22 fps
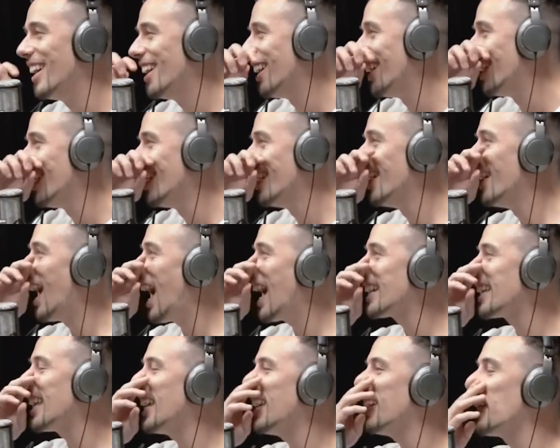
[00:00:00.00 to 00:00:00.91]
it
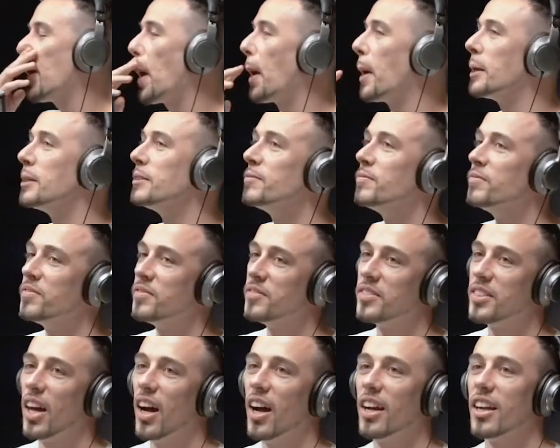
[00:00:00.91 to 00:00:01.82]
depends on where you are.
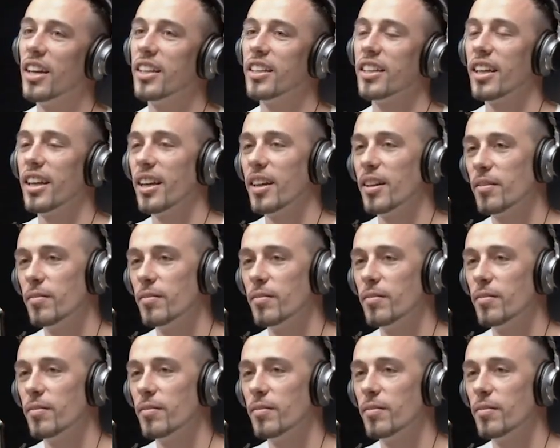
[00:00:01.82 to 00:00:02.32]
Honestly, yeah. it depends